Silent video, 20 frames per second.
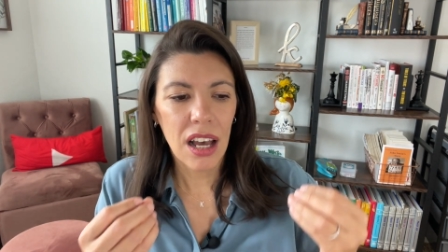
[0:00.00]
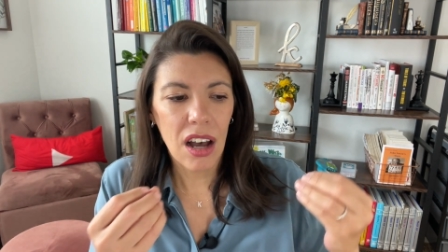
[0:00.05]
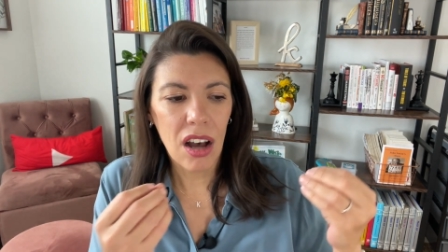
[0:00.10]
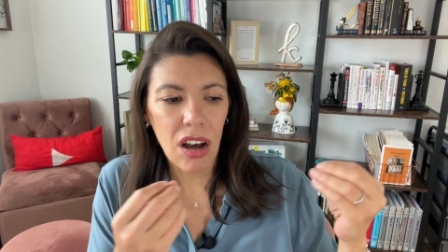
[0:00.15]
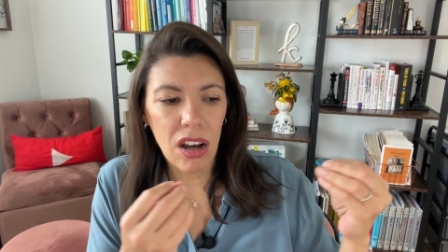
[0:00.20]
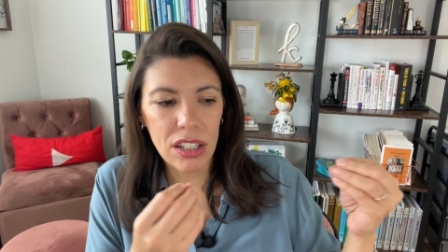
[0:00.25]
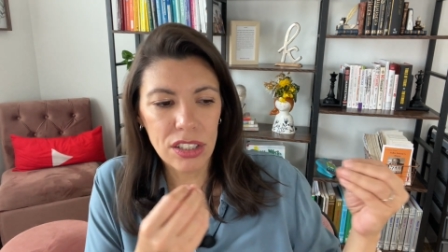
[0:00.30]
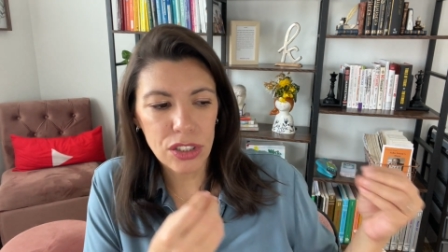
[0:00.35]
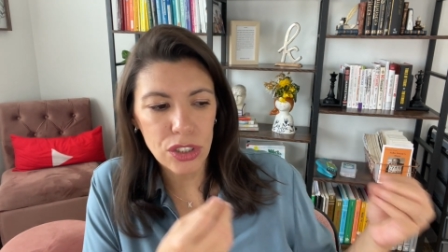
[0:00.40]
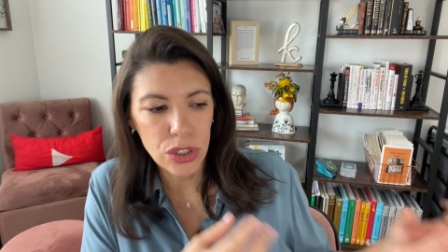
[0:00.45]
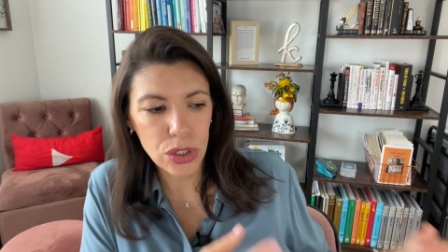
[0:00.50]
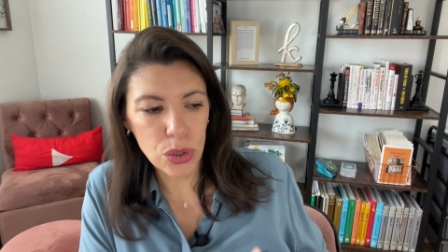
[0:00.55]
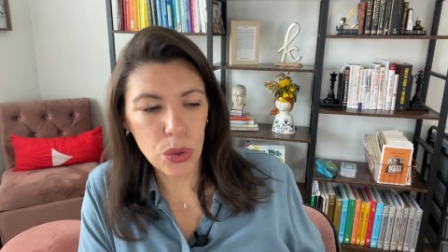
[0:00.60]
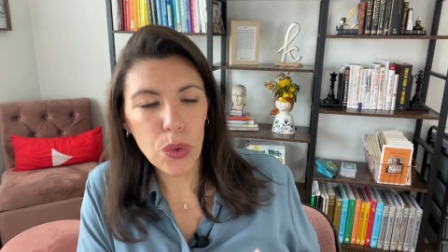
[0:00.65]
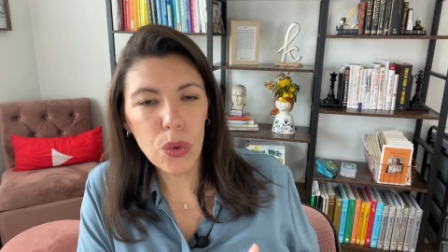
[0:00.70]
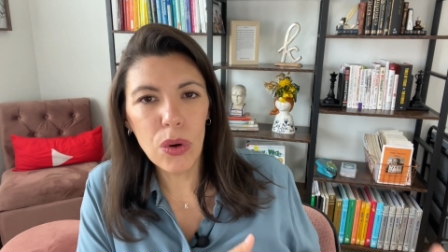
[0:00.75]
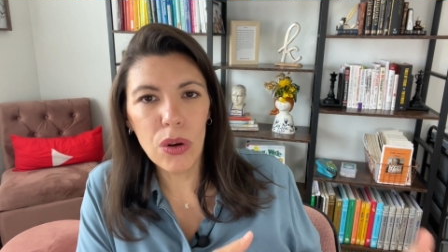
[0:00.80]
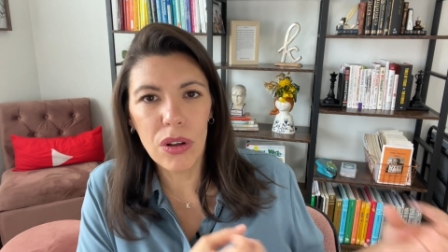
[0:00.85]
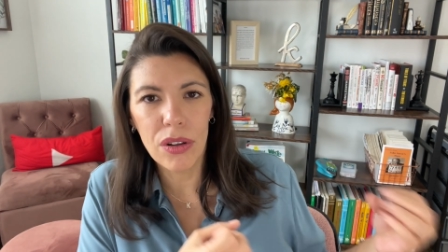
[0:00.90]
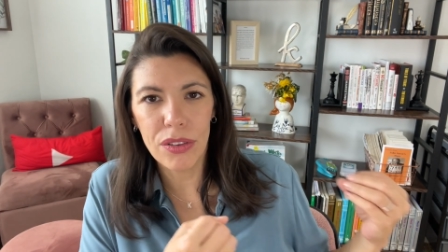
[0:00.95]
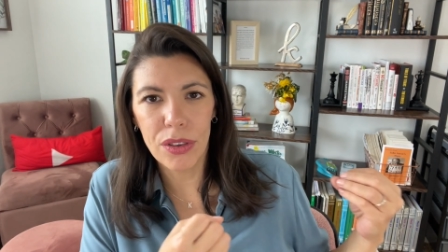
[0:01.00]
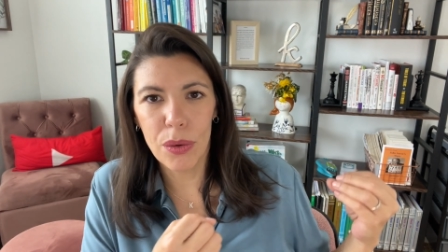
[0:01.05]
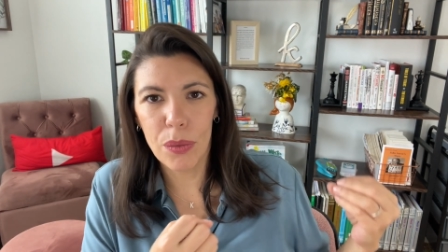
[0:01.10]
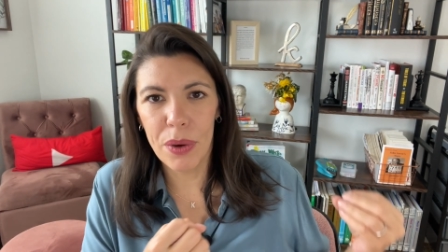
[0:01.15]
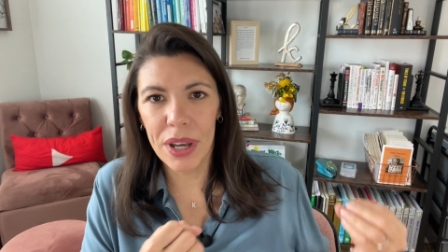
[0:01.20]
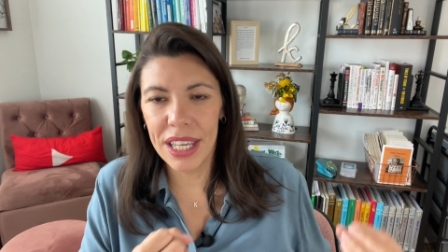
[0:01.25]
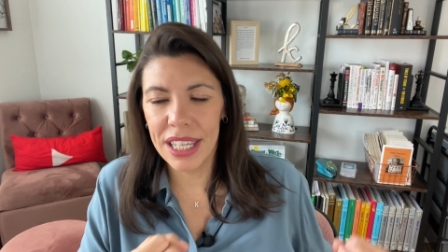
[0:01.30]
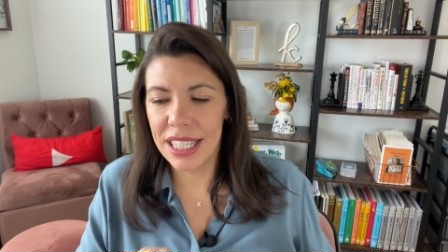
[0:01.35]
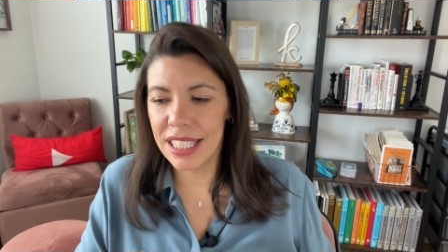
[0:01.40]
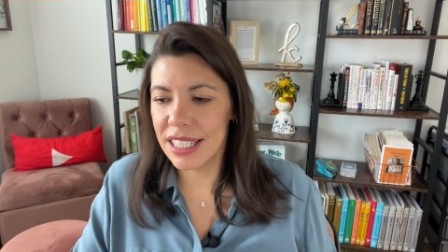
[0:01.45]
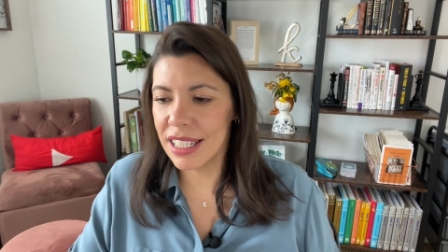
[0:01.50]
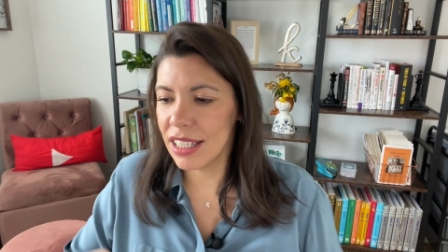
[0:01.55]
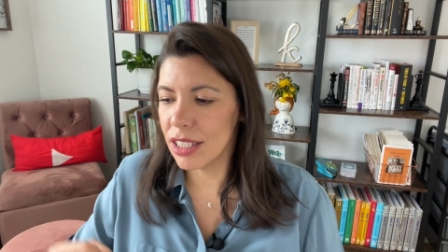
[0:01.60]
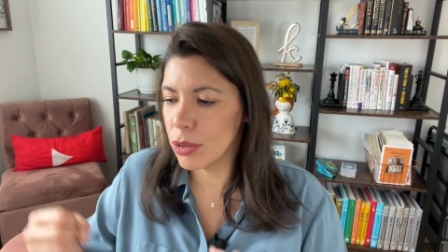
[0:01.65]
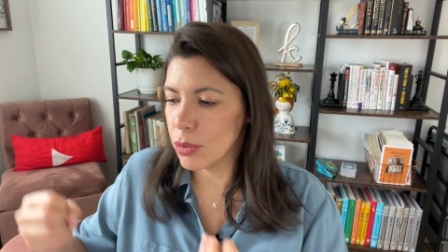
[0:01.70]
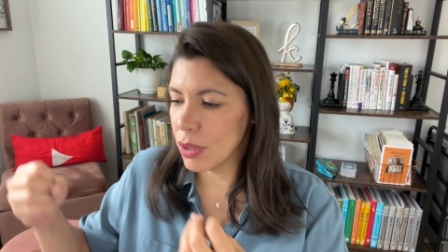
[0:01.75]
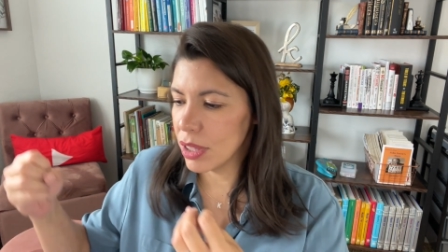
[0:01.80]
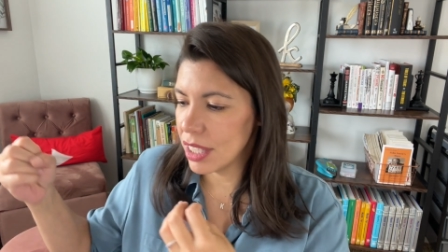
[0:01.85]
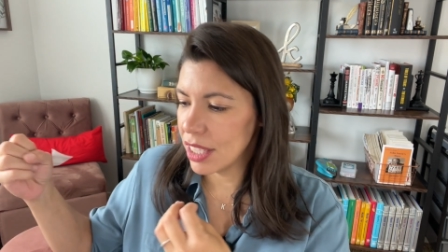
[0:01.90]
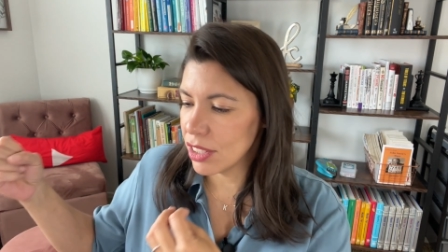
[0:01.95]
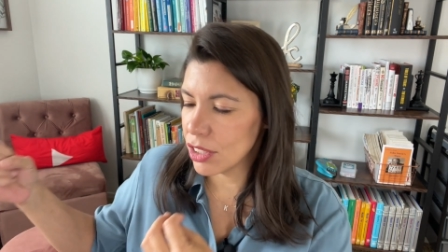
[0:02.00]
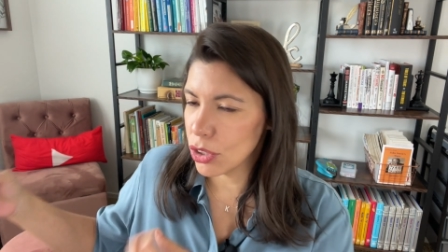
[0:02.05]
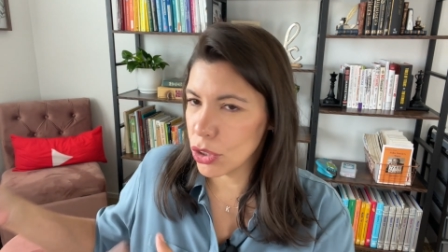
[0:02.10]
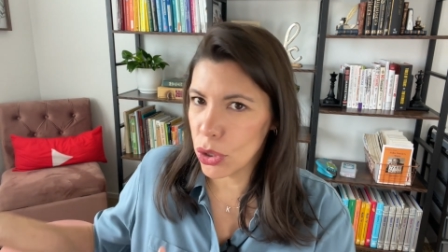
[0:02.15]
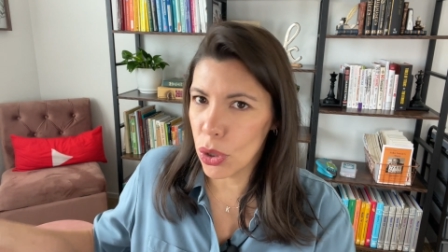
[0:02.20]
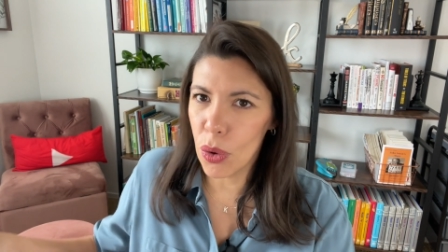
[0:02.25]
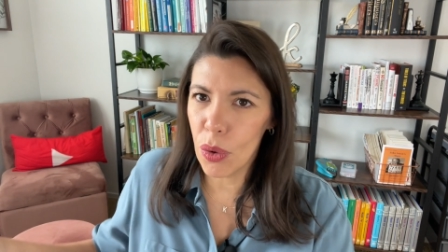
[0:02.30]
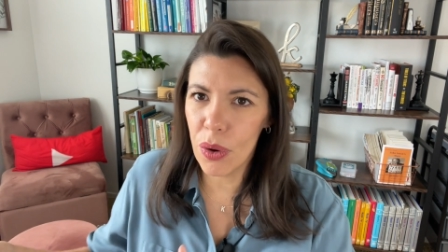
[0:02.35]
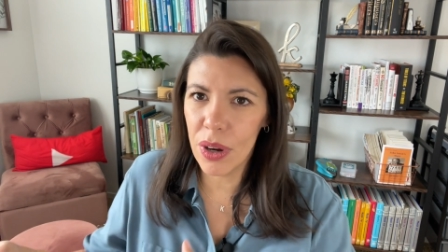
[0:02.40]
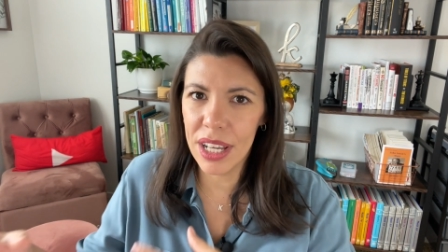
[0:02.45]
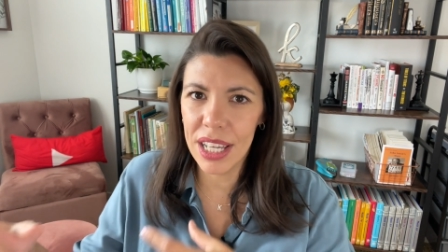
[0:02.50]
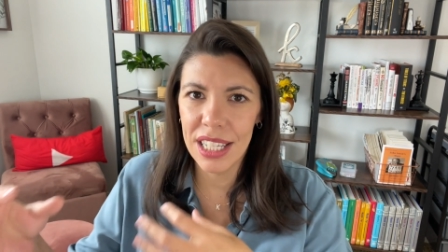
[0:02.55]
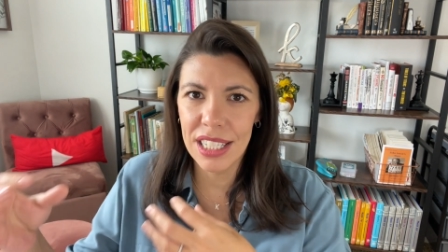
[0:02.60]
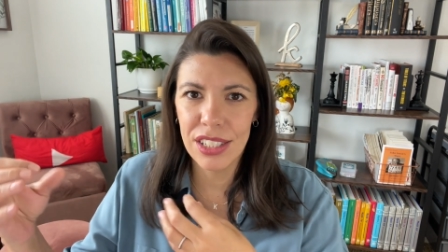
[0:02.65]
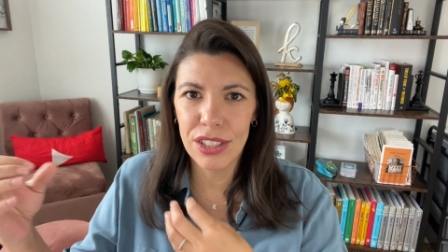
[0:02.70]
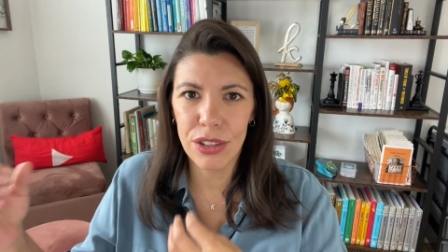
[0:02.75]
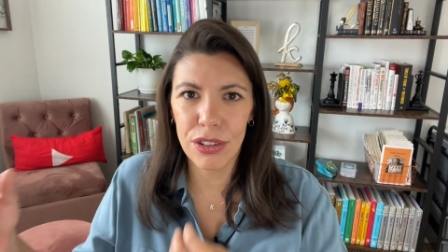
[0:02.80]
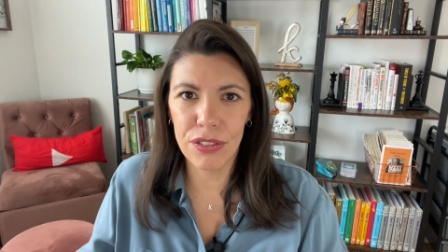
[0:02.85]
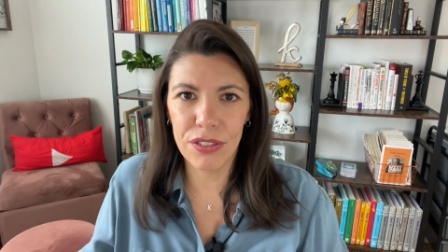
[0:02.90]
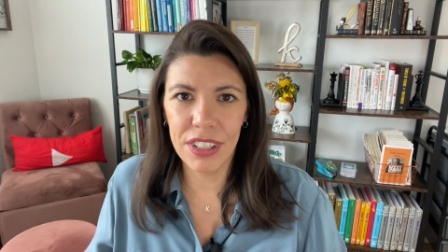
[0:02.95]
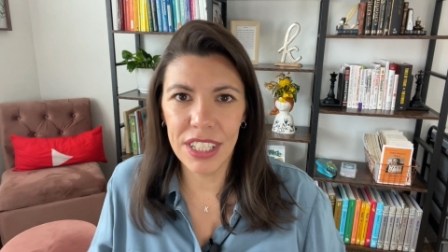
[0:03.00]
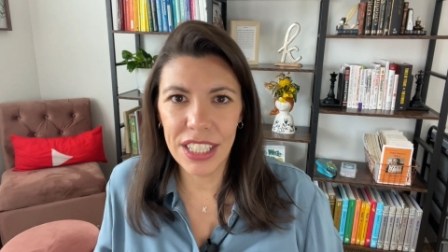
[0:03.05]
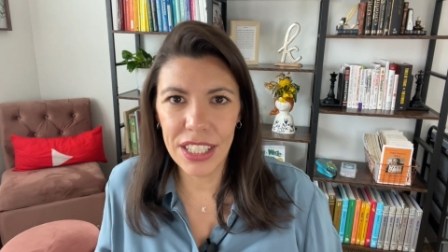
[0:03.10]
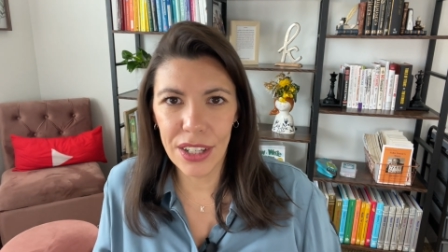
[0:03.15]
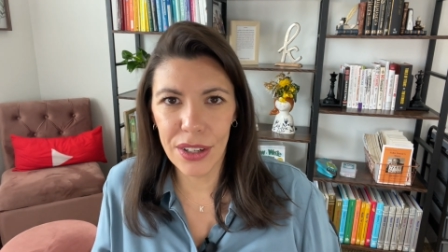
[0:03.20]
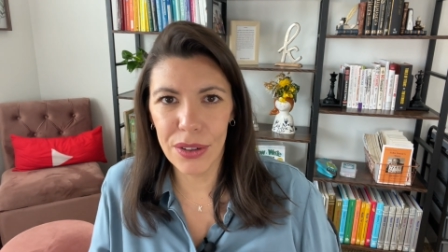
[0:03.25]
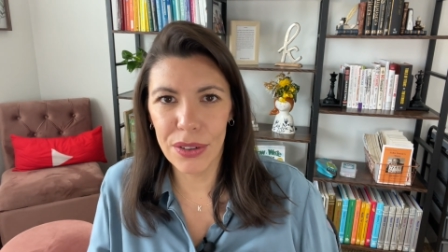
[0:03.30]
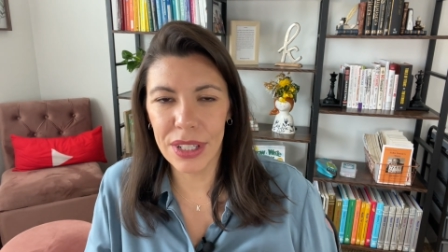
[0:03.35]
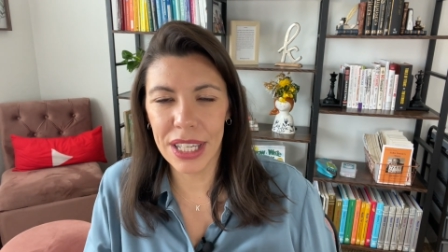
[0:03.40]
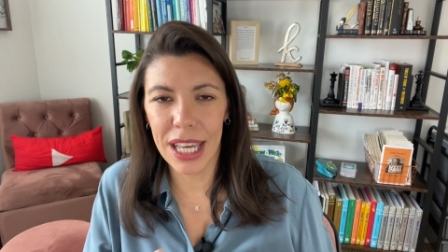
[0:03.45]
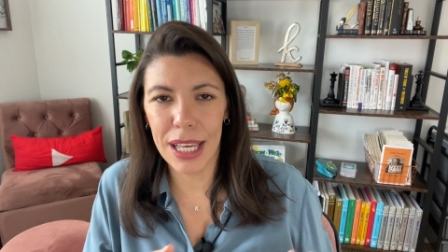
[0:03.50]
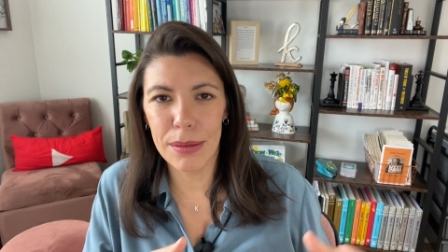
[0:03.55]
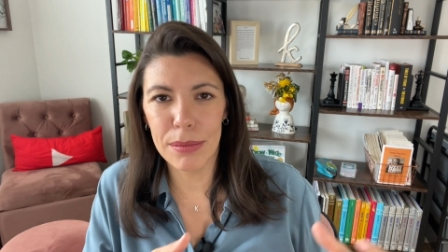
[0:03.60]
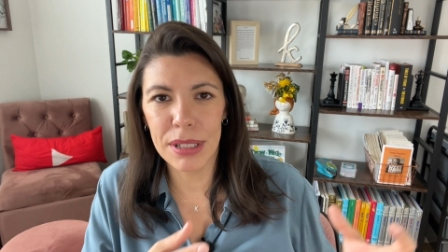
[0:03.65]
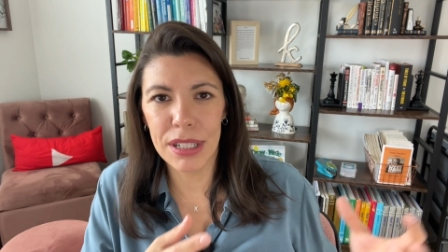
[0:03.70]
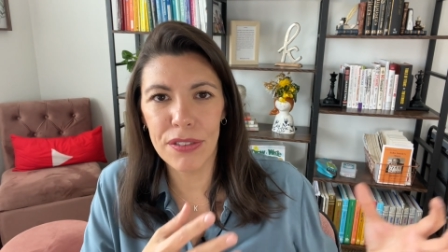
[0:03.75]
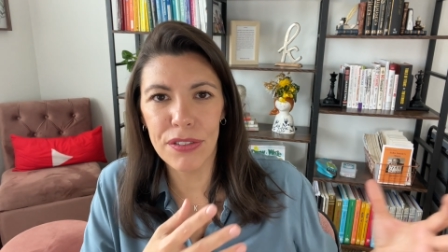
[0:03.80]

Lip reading: on school, the way he does with his toys or video games,